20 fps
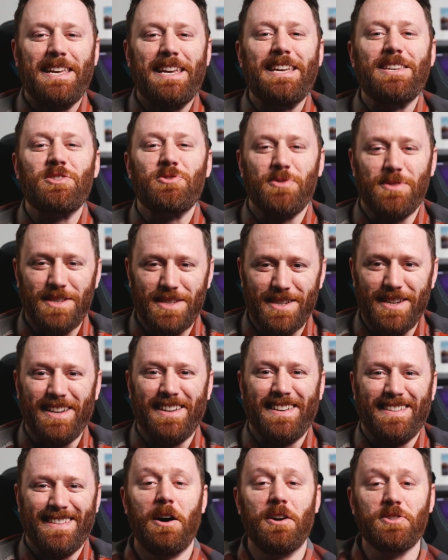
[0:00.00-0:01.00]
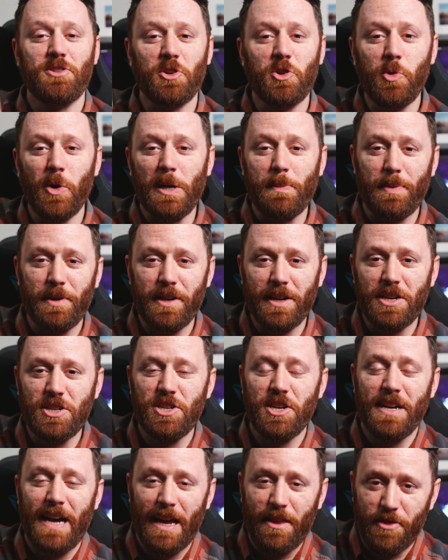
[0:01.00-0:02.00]
Interesting. Also, quick
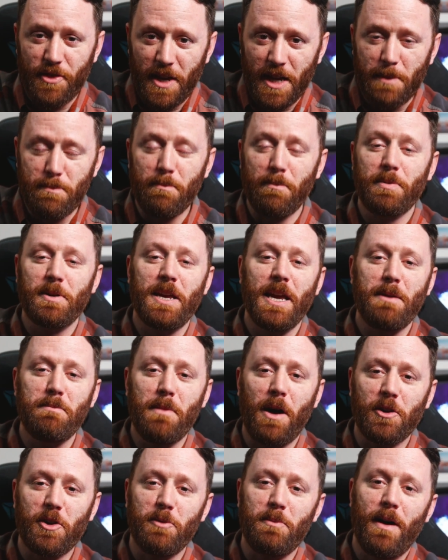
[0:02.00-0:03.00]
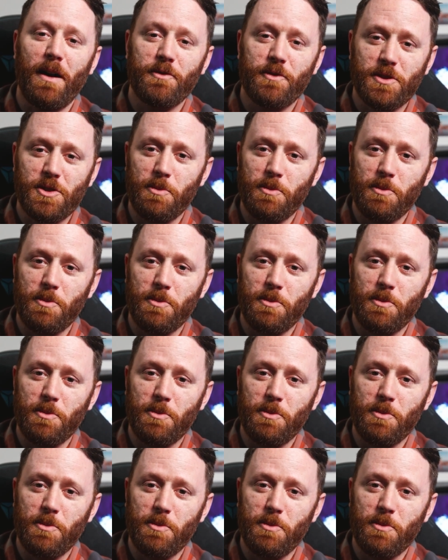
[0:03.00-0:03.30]
prediction, I think King Moggle the